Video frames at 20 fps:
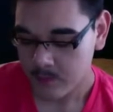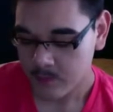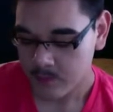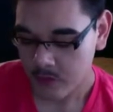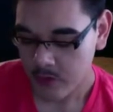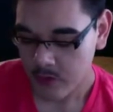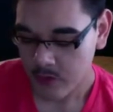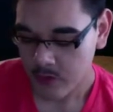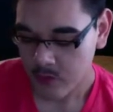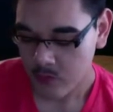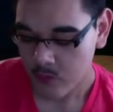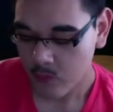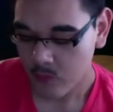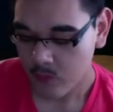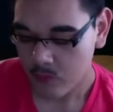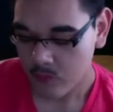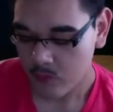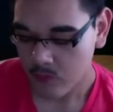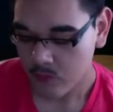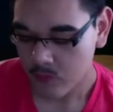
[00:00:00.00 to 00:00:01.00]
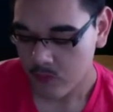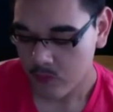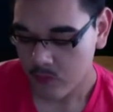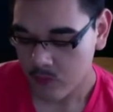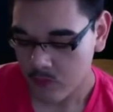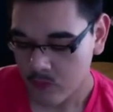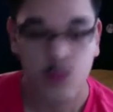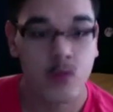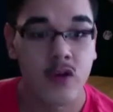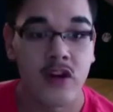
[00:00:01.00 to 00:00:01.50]
you know,
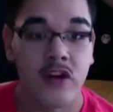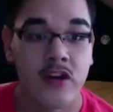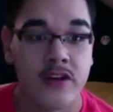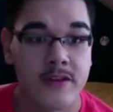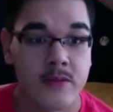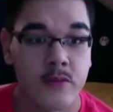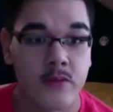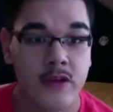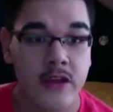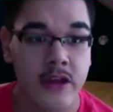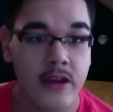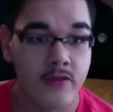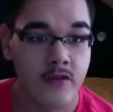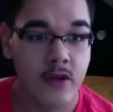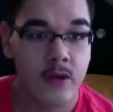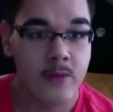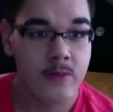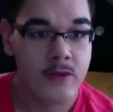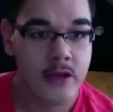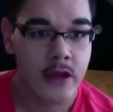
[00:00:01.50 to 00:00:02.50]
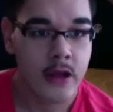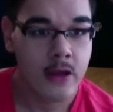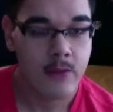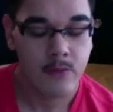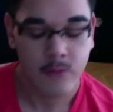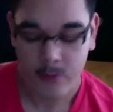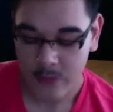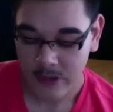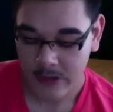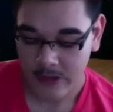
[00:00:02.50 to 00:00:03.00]
where did we get it from? Did it come
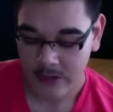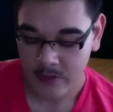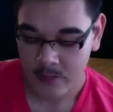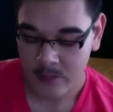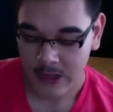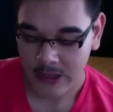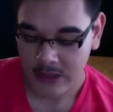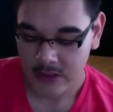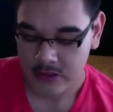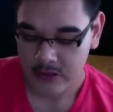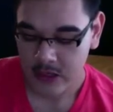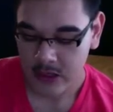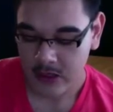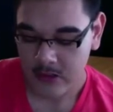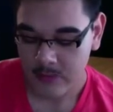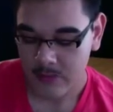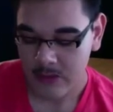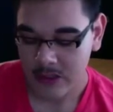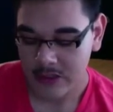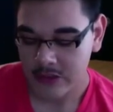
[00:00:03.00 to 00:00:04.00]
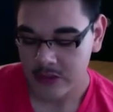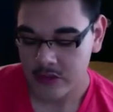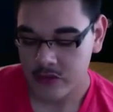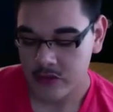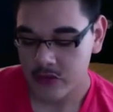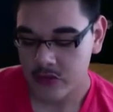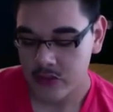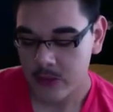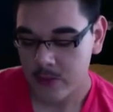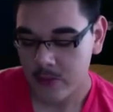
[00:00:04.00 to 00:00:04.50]
from, like, back stock in Macy's
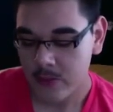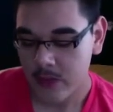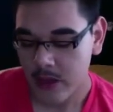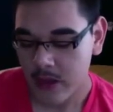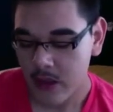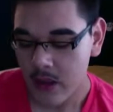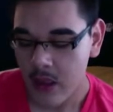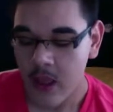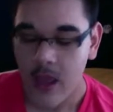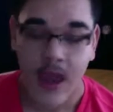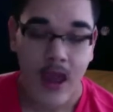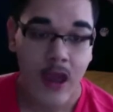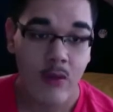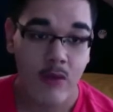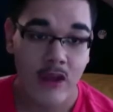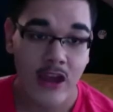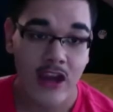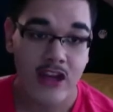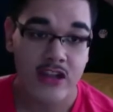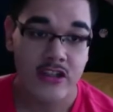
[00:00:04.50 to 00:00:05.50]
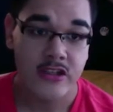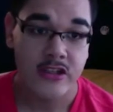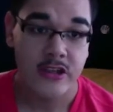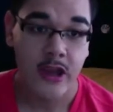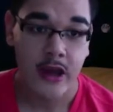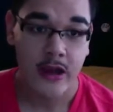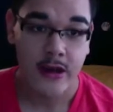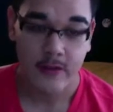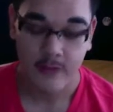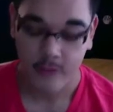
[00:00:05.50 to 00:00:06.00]
or something? And we actually
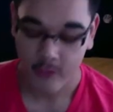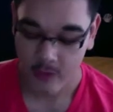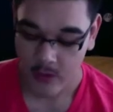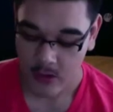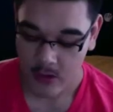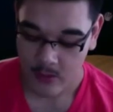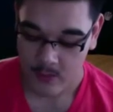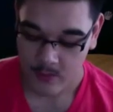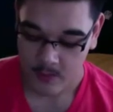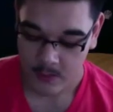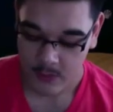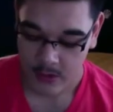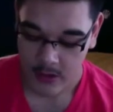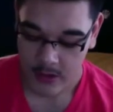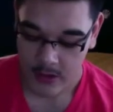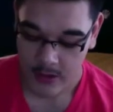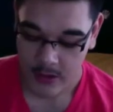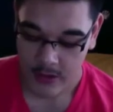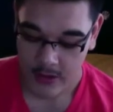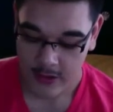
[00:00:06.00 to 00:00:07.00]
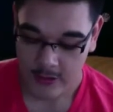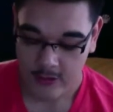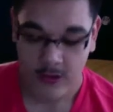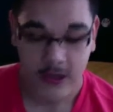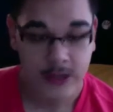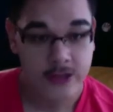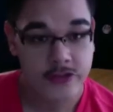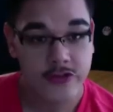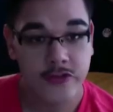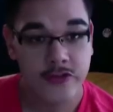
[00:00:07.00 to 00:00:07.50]
got it from a
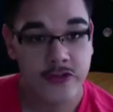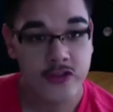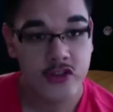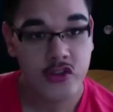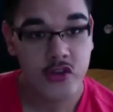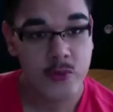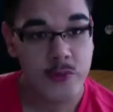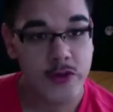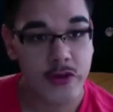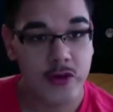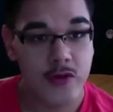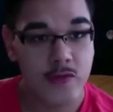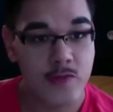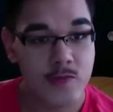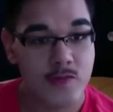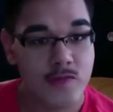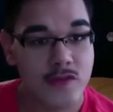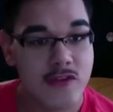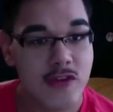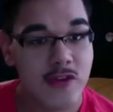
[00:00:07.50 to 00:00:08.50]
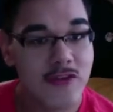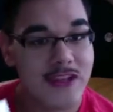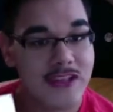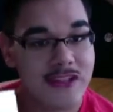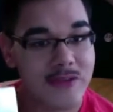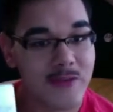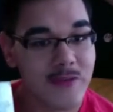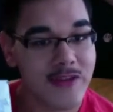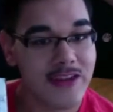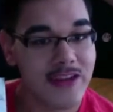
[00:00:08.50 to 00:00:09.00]
international distributor. So it
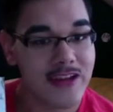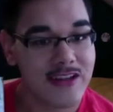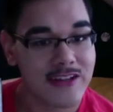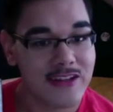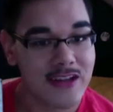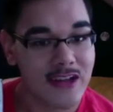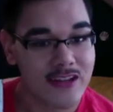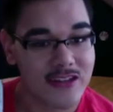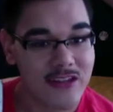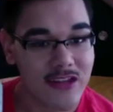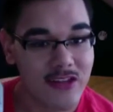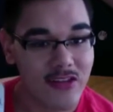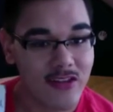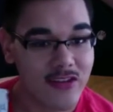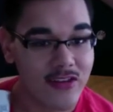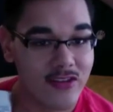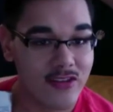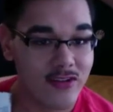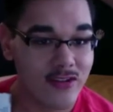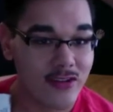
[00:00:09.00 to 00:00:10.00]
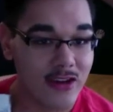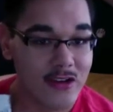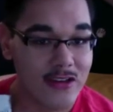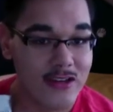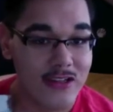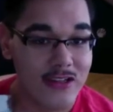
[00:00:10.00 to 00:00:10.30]
doesn't mean that it's not selling in the United